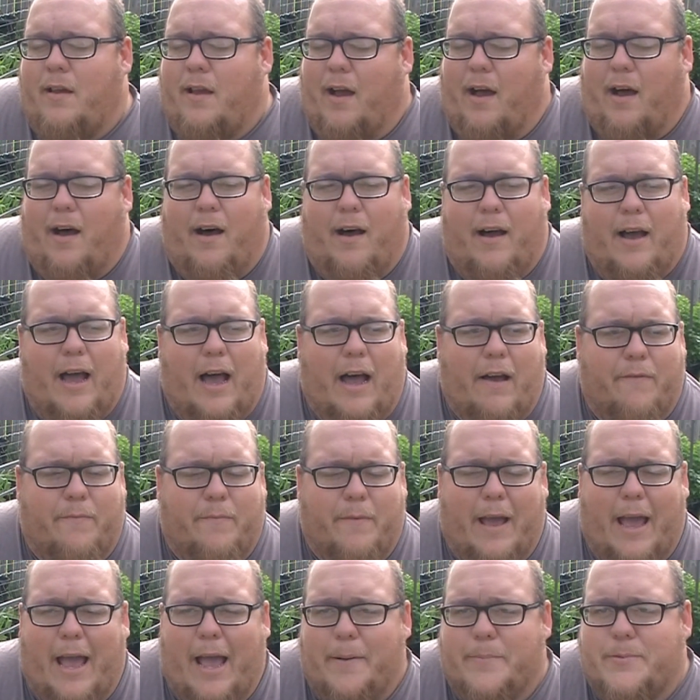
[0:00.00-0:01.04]
I
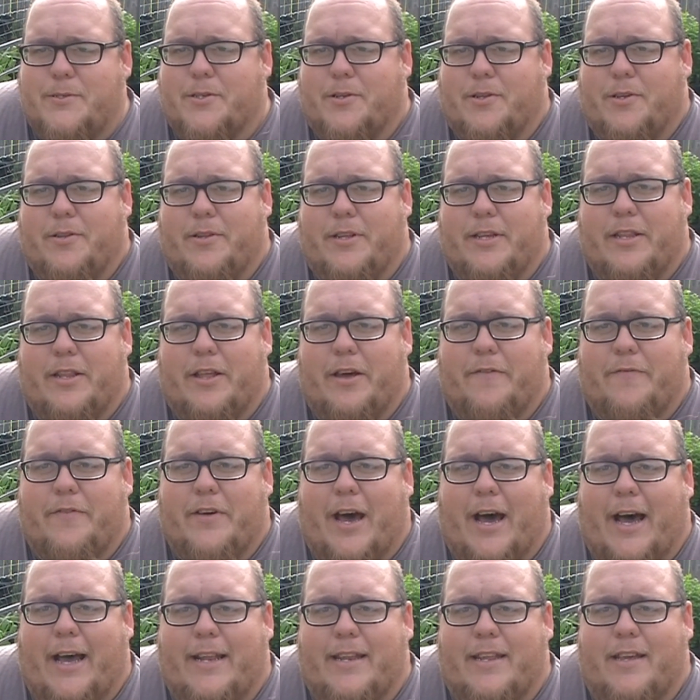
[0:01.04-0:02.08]
absolutely love the
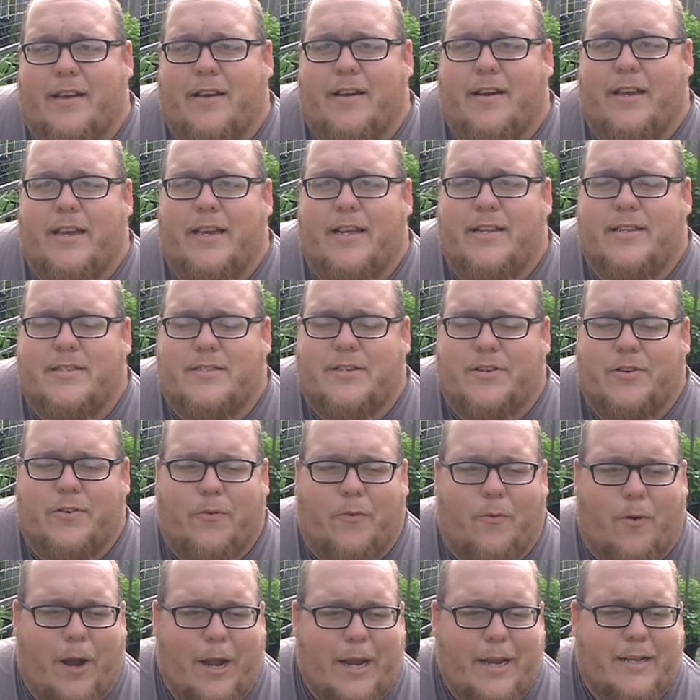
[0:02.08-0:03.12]
idea. It is
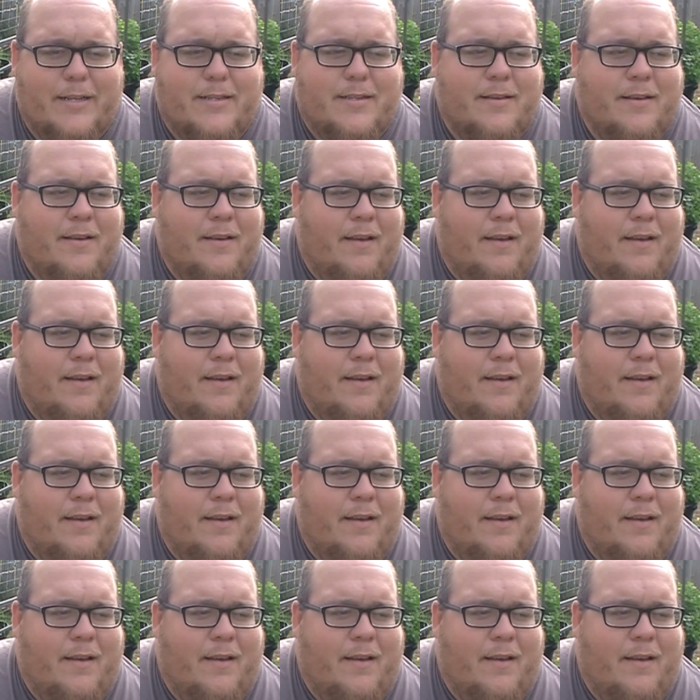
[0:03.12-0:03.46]
great